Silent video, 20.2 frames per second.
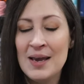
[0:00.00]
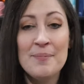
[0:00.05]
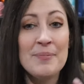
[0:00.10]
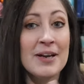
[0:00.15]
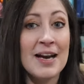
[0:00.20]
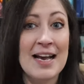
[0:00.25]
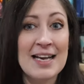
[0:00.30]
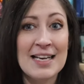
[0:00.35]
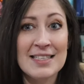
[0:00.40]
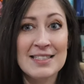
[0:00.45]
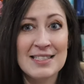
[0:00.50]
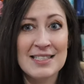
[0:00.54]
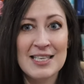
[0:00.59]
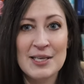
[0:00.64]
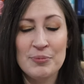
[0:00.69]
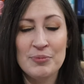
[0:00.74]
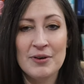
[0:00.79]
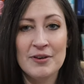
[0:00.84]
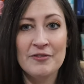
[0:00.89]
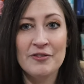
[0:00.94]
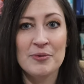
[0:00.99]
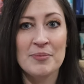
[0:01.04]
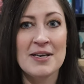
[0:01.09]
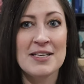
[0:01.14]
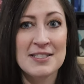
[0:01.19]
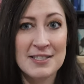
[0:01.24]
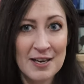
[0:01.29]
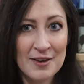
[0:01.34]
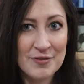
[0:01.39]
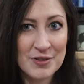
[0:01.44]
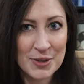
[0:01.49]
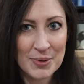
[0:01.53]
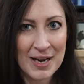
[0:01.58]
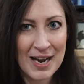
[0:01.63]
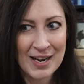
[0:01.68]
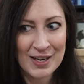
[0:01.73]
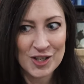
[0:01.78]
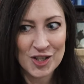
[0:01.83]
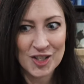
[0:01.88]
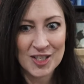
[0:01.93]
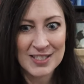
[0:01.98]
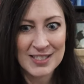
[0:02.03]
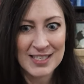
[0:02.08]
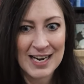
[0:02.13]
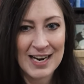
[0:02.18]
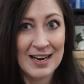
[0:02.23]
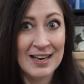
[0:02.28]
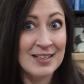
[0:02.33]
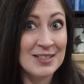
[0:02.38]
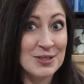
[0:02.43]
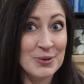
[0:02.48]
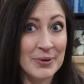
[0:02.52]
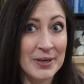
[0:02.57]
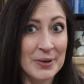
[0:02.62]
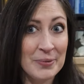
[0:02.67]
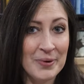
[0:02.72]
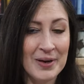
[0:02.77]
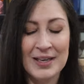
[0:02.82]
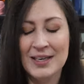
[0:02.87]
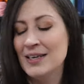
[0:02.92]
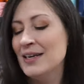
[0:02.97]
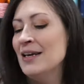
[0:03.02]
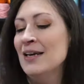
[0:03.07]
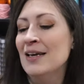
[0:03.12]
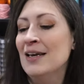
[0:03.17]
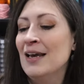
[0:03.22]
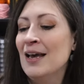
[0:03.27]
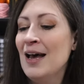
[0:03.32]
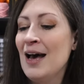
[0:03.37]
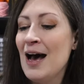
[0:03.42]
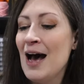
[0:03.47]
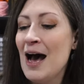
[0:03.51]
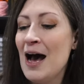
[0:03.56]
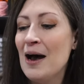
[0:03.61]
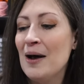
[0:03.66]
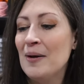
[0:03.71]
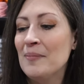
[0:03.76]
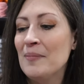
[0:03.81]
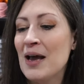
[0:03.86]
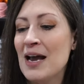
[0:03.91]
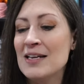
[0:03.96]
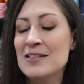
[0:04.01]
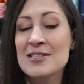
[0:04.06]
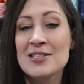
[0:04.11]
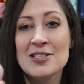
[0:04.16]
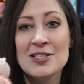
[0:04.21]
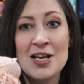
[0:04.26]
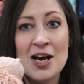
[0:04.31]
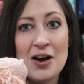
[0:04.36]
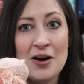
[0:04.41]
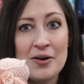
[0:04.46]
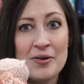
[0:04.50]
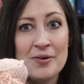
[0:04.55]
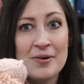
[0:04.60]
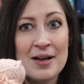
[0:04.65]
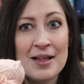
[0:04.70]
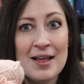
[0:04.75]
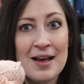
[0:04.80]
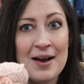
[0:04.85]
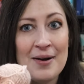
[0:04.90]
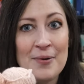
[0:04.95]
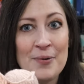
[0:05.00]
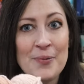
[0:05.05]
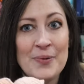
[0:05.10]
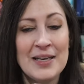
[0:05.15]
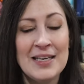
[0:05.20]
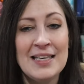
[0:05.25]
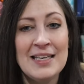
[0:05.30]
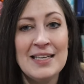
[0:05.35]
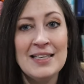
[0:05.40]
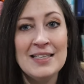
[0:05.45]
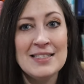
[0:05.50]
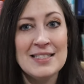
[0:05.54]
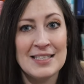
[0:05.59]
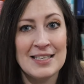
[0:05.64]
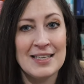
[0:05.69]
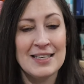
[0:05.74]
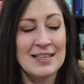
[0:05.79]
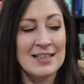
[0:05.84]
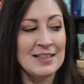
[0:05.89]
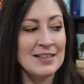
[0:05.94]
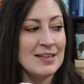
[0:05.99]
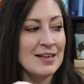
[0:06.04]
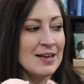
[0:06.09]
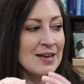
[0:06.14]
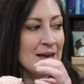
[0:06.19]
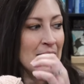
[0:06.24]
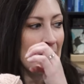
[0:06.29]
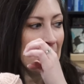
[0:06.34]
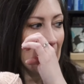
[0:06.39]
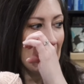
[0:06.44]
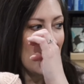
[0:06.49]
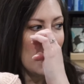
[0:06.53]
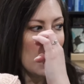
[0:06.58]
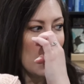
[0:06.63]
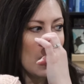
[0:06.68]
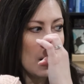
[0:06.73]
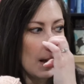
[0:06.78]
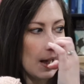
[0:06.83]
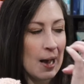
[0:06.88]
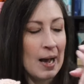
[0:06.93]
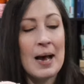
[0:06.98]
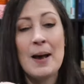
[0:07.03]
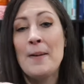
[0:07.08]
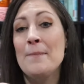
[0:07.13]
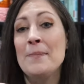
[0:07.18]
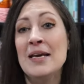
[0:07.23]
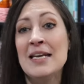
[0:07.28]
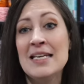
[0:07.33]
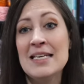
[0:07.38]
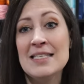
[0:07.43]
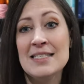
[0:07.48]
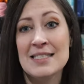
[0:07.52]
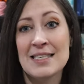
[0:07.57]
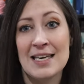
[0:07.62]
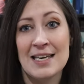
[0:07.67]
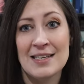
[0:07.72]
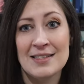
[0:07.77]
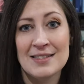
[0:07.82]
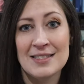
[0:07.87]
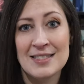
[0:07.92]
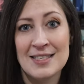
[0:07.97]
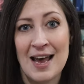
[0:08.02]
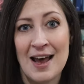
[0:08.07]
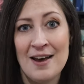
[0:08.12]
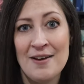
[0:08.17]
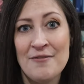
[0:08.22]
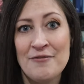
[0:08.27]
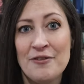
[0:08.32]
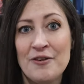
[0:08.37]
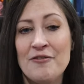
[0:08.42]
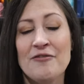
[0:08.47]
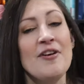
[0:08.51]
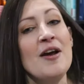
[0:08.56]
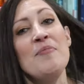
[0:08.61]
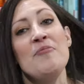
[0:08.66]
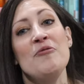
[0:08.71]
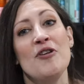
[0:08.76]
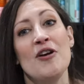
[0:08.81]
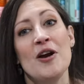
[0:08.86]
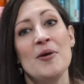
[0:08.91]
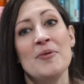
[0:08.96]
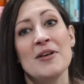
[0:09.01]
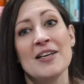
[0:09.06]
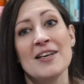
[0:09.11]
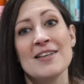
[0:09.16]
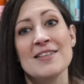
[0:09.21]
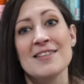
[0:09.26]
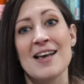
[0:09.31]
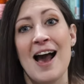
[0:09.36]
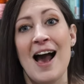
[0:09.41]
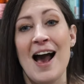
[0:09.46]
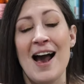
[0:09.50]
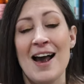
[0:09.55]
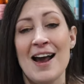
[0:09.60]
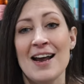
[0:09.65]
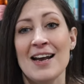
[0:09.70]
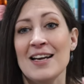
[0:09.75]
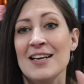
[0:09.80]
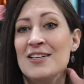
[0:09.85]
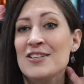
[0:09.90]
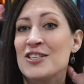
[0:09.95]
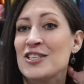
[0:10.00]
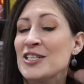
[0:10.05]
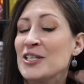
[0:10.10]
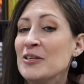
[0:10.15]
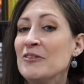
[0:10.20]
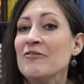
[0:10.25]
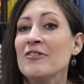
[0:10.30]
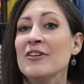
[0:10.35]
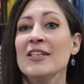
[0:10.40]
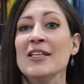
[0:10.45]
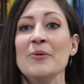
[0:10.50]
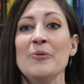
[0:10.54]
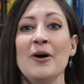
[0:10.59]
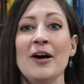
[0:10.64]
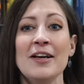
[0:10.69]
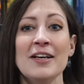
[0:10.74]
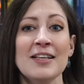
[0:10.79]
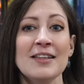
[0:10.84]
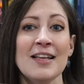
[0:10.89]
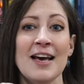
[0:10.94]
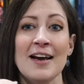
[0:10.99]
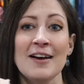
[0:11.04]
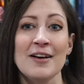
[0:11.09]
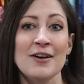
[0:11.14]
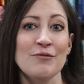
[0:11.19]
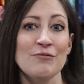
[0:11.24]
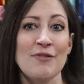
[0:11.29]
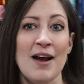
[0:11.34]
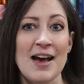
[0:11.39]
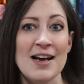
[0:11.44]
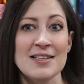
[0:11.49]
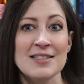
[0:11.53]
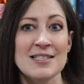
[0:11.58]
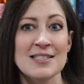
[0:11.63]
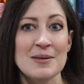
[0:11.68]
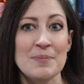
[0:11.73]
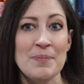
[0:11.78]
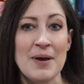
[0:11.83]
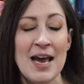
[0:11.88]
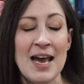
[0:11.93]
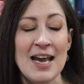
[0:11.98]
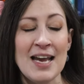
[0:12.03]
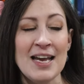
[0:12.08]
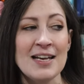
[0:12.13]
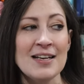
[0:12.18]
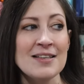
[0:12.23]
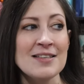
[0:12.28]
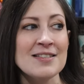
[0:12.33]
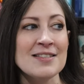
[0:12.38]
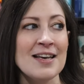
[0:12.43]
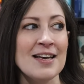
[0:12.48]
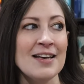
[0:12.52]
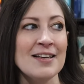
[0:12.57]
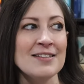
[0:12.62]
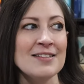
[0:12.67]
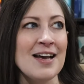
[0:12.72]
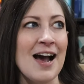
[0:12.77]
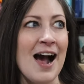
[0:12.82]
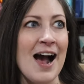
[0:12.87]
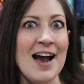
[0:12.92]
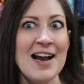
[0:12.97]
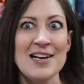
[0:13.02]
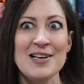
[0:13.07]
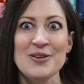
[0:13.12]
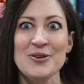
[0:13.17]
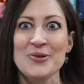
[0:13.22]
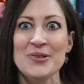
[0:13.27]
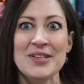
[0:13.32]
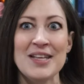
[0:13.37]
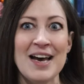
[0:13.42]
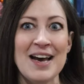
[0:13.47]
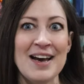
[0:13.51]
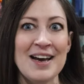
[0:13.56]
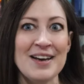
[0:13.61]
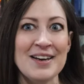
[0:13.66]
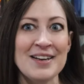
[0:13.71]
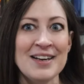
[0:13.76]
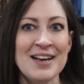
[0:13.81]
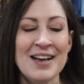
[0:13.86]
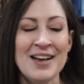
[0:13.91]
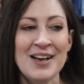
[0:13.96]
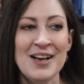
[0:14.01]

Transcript: But I get to keep one for myself, so I actually dye 21. Um, and so we did a mini skein set for February because I she really wanted like reds and pinks, and I knew that